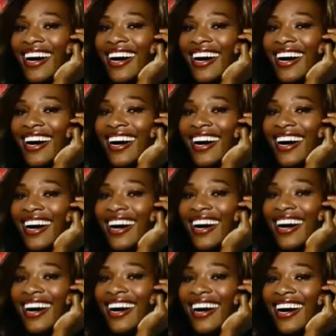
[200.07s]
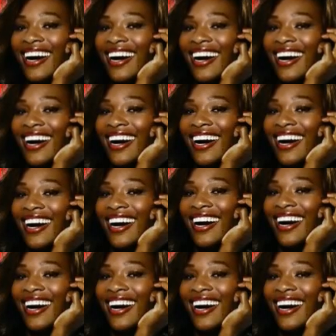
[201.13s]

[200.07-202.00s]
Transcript: (silence)